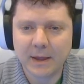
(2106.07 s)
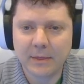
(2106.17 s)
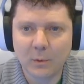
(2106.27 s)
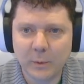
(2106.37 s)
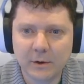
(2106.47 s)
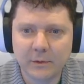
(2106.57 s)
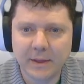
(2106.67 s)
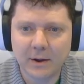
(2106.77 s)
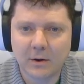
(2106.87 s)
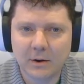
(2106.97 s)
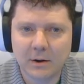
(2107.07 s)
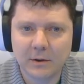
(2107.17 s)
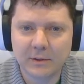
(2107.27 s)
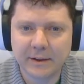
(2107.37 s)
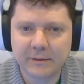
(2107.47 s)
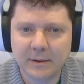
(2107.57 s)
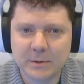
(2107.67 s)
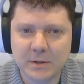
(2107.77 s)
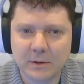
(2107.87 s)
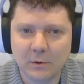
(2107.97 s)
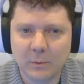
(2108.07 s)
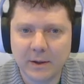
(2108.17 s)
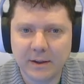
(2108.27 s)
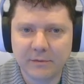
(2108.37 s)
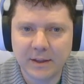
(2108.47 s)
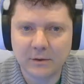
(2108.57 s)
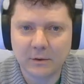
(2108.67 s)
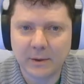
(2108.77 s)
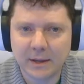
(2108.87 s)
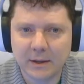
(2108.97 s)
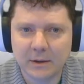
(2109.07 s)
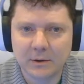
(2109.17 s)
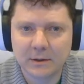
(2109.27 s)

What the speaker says: and the weaker they are, the less damage they do if they do hit you.